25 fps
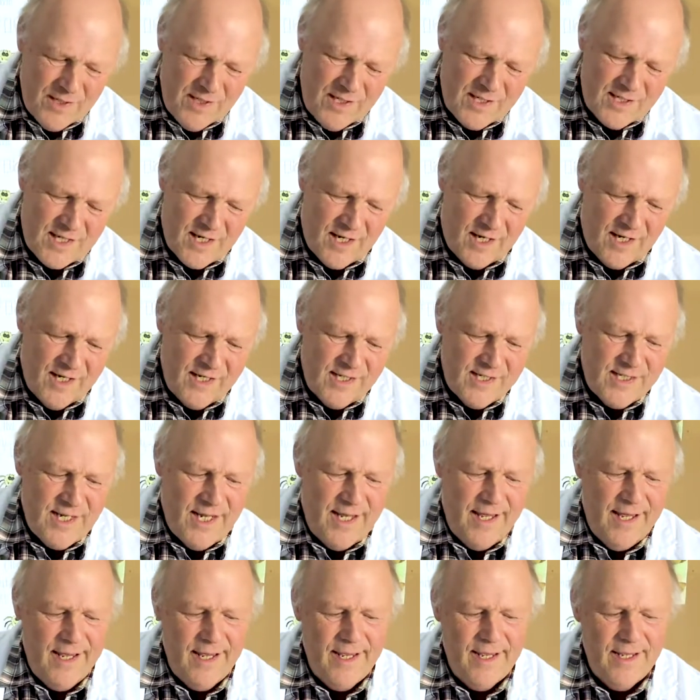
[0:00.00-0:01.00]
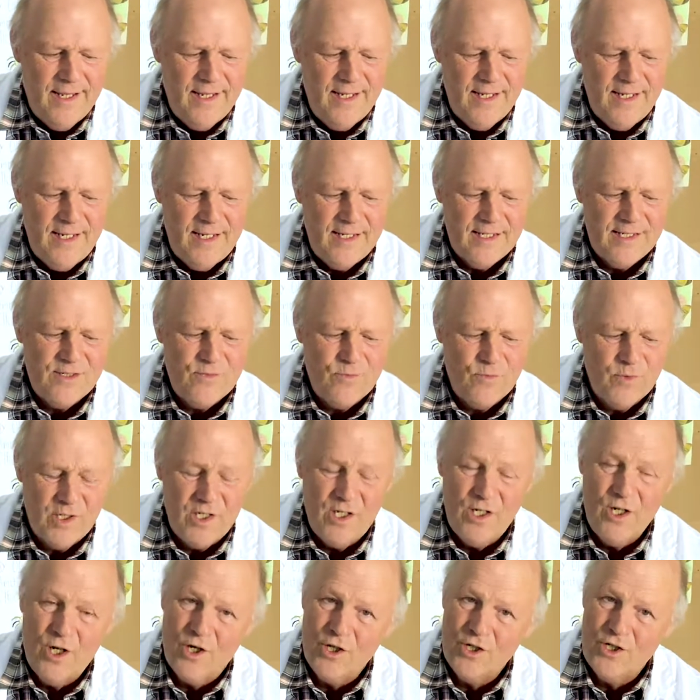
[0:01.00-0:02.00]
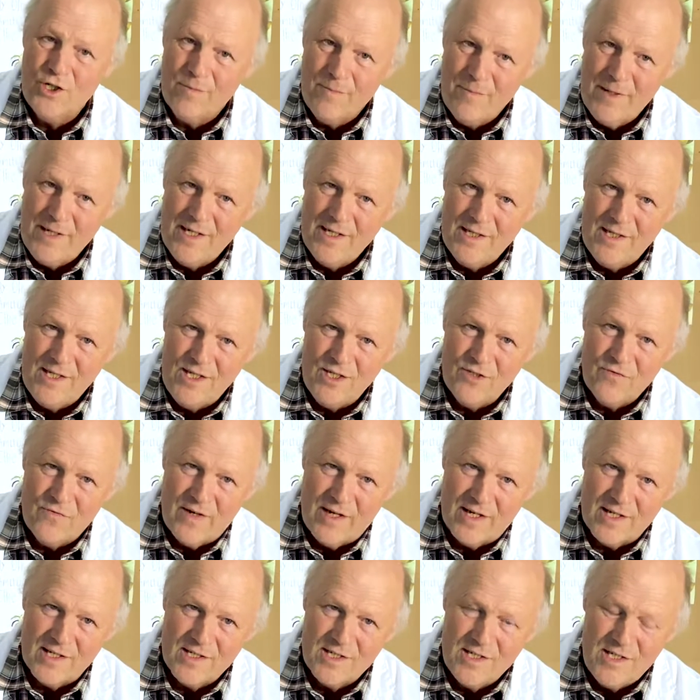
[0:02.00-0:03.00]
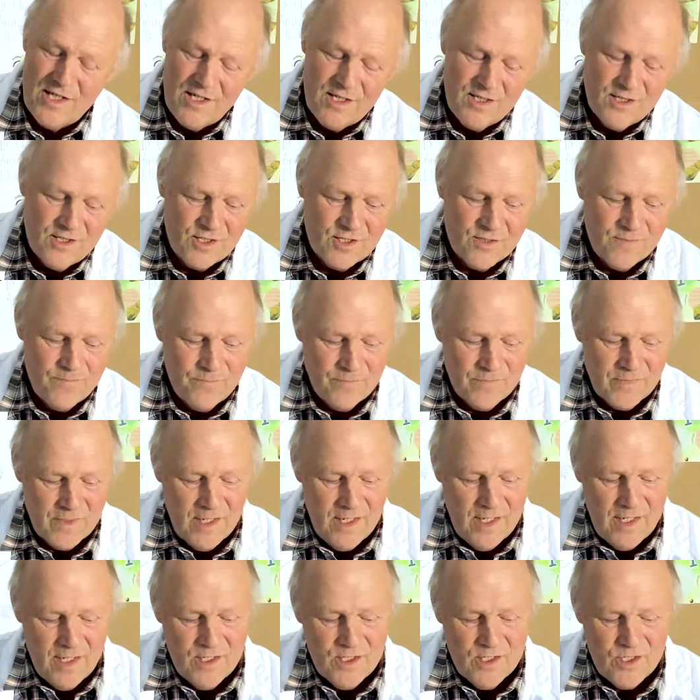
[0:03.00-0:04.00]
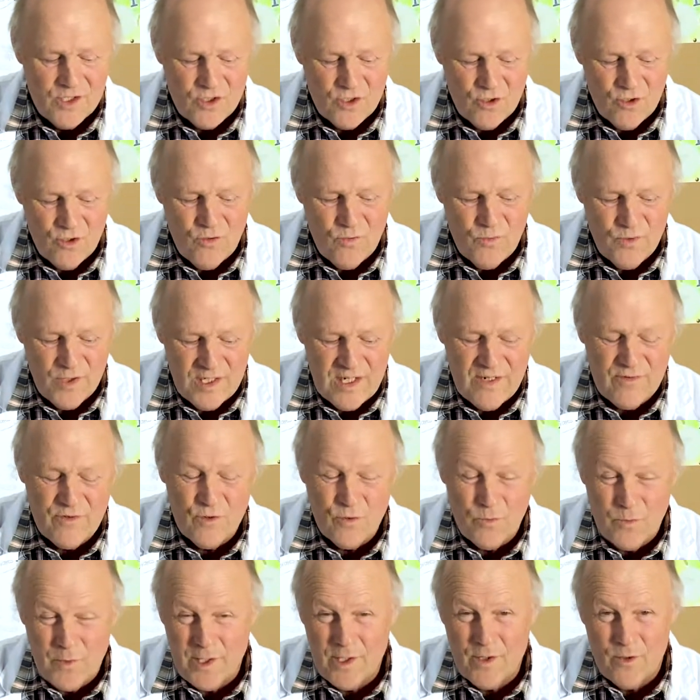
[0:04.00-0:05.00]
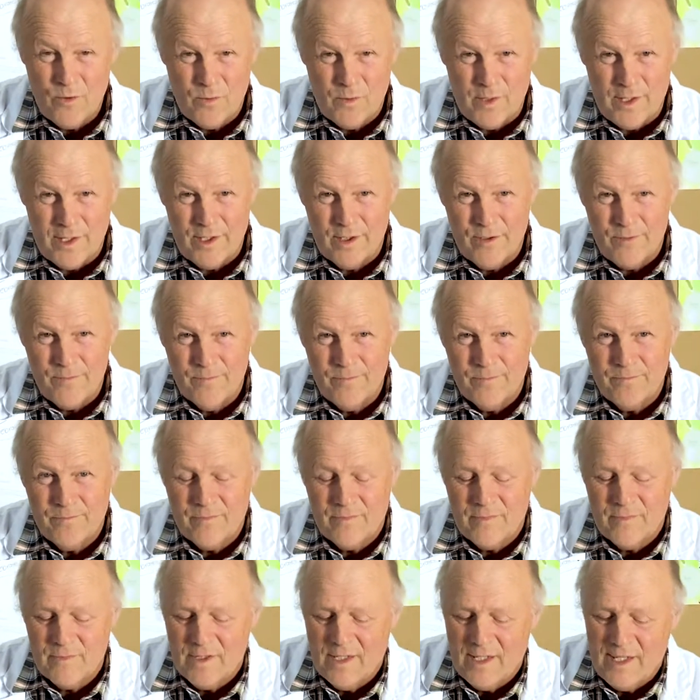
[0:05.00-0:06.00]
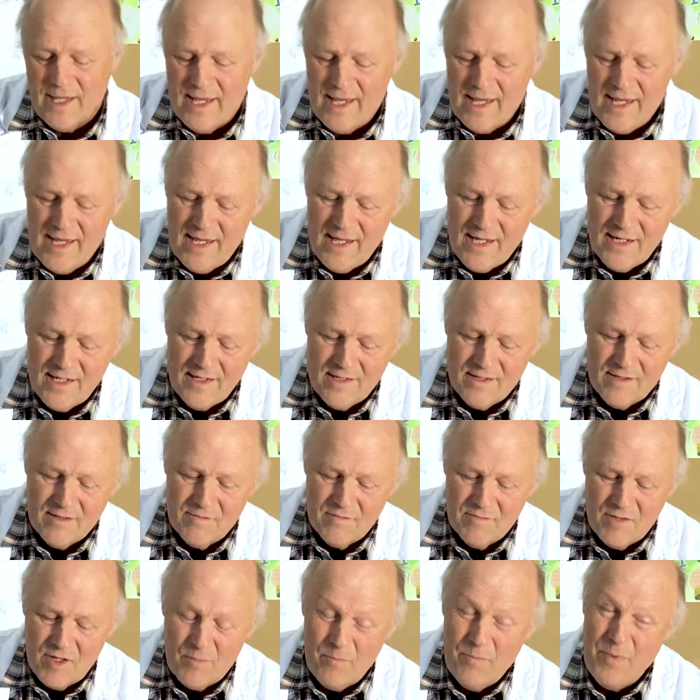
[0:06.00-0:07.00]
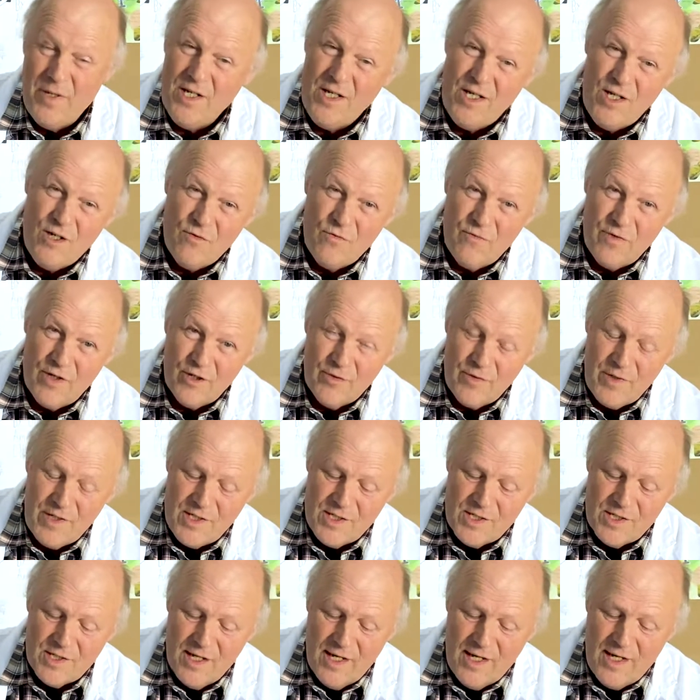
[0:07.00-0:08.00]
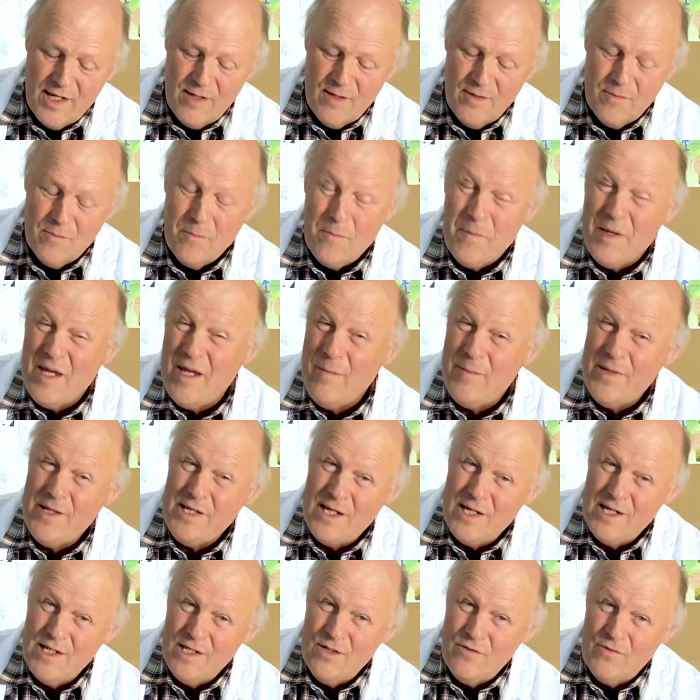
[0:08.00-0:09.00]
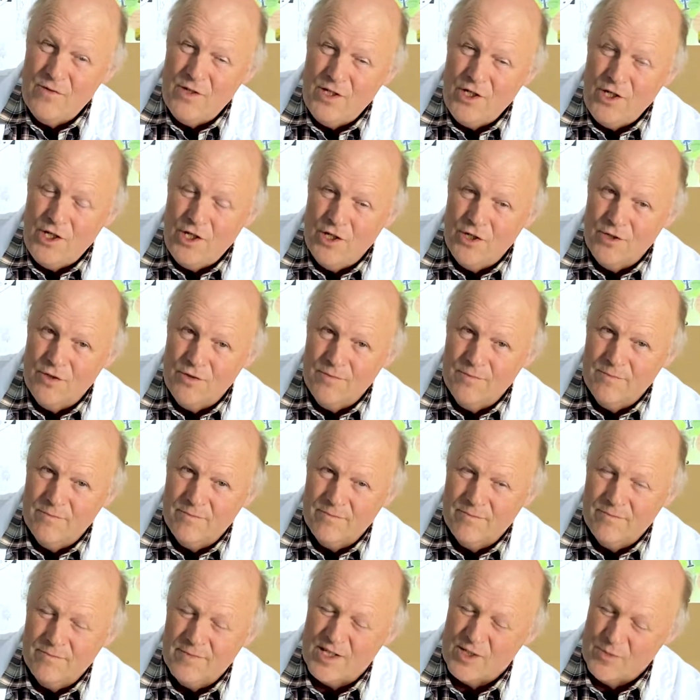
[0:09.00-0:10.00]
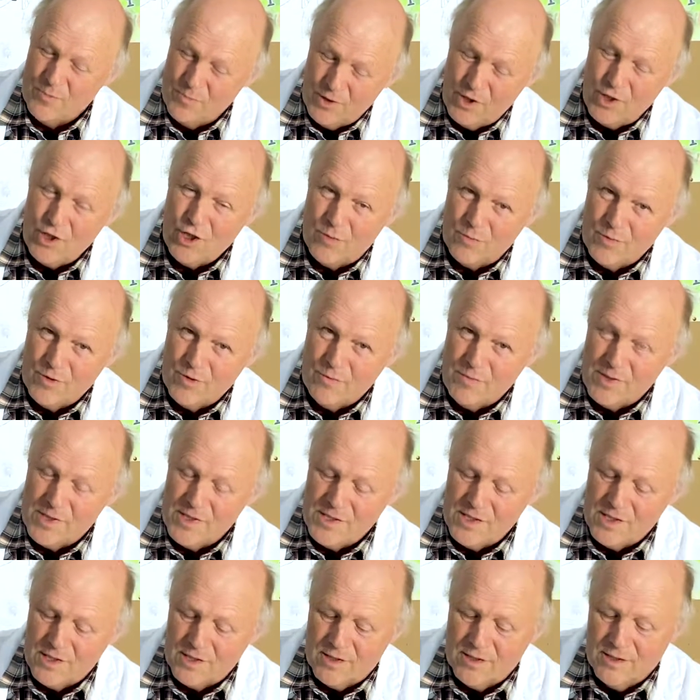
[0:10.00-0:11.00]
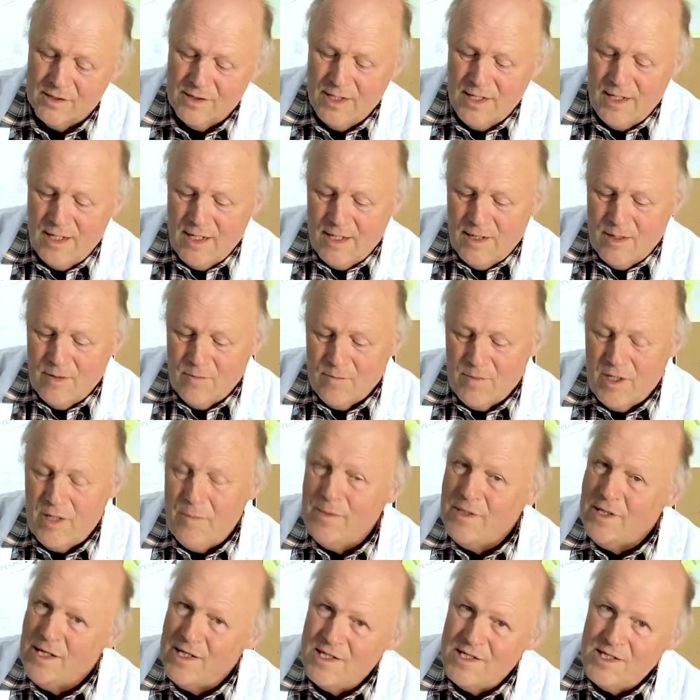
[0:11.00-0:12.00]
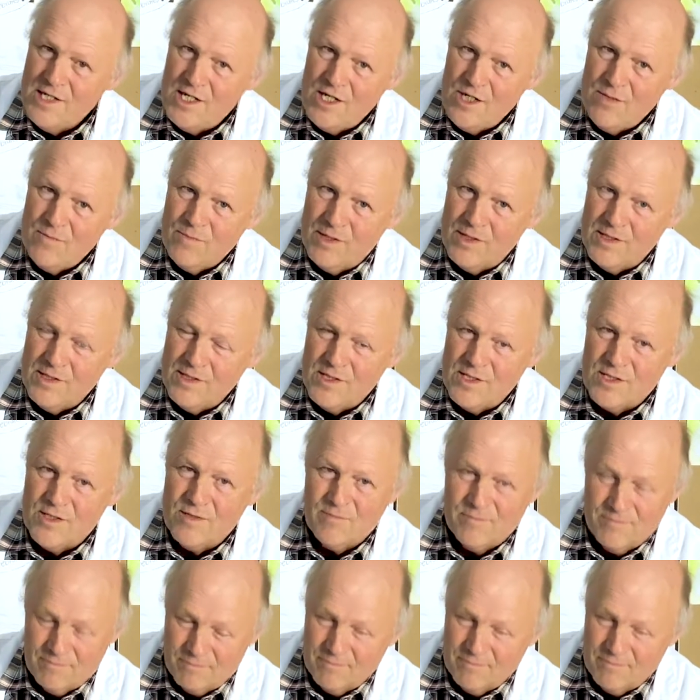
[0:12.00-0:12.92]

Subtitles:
is, guys, it's really hard to make these vaccines. So we're gonna have to wait a while. And opinion varies. Maybe the end of the year, that's pretty optimistic. Maybe 18 months,